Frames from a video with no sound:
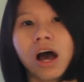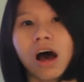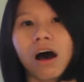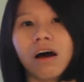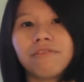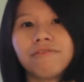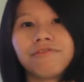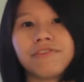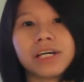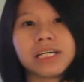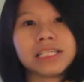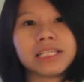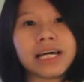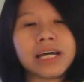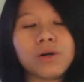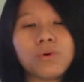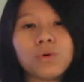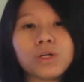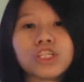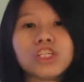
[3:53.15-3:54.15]
on fears
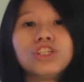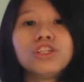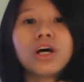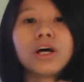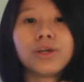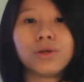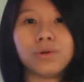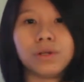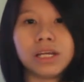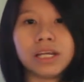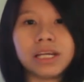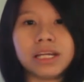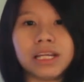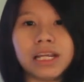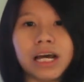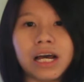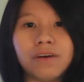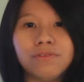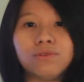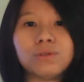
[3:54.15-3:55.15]
that it was not unique
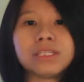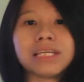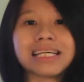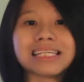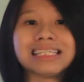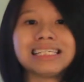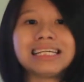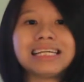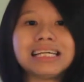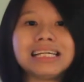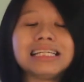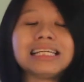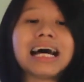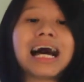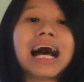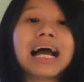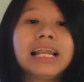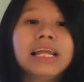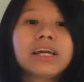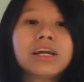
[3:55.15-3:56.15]
enough to succeed in the
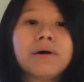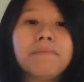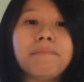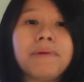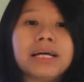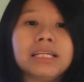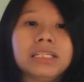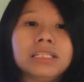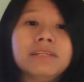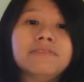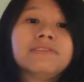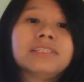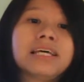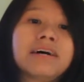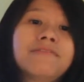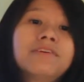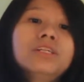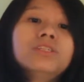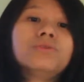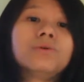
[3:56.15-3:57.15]
highly competitive
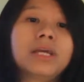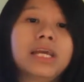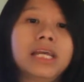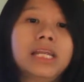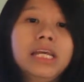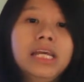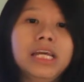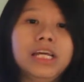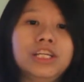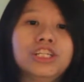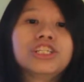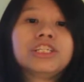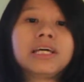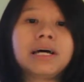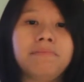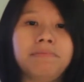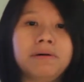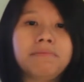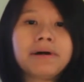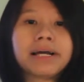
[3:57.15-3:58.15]
7 to 8-inch
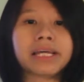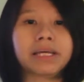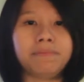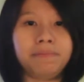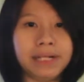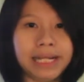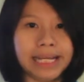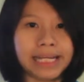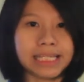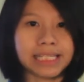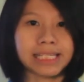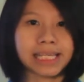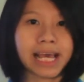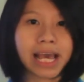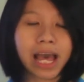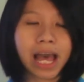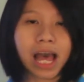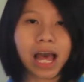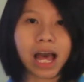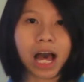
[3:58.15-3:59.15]
tablet marketplace.
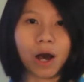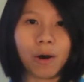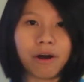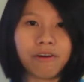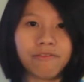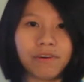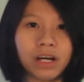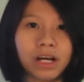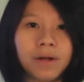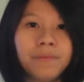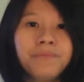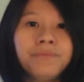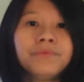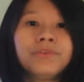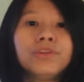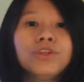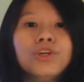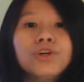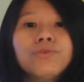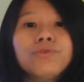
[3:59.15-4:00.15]
However, new